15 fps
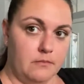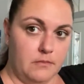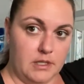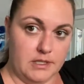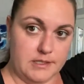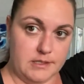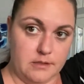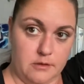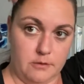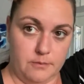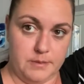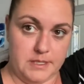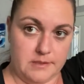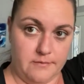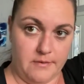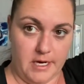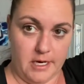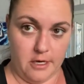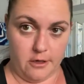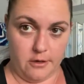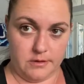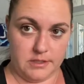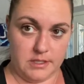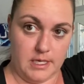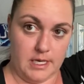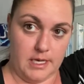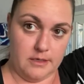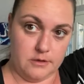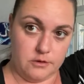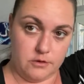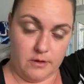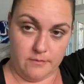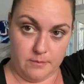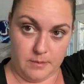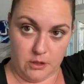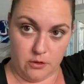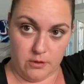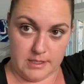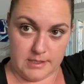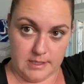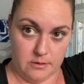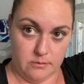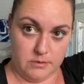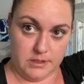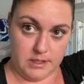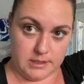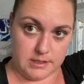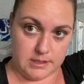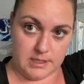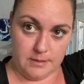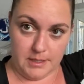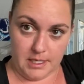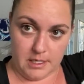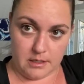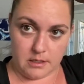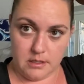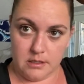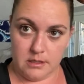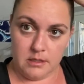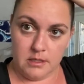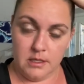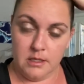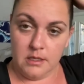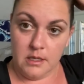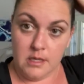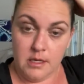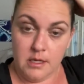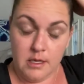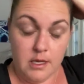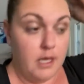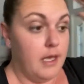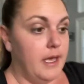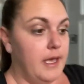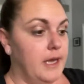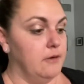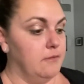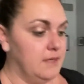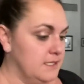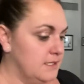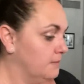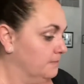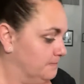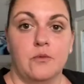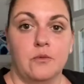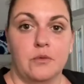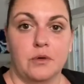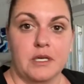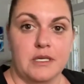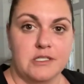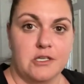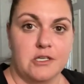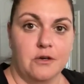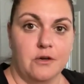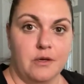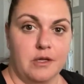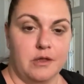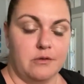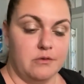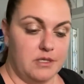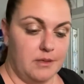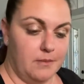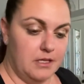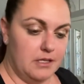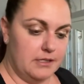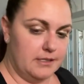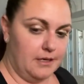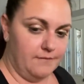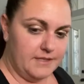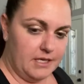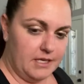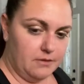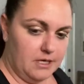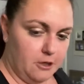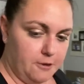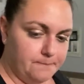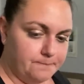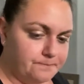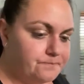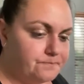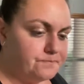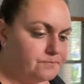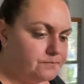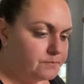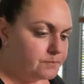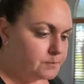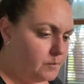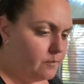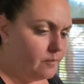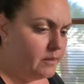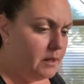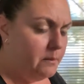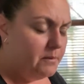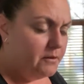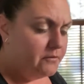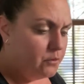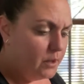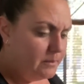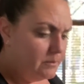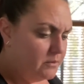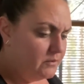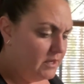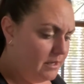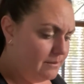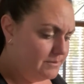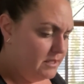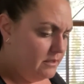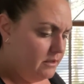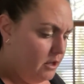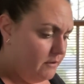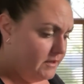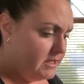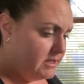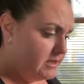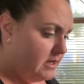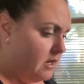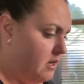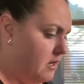This little piece of hair today is driving me crazy. It will not stay back. Anyways, we're going to start going through some of this stuff down here before I move it up to the office.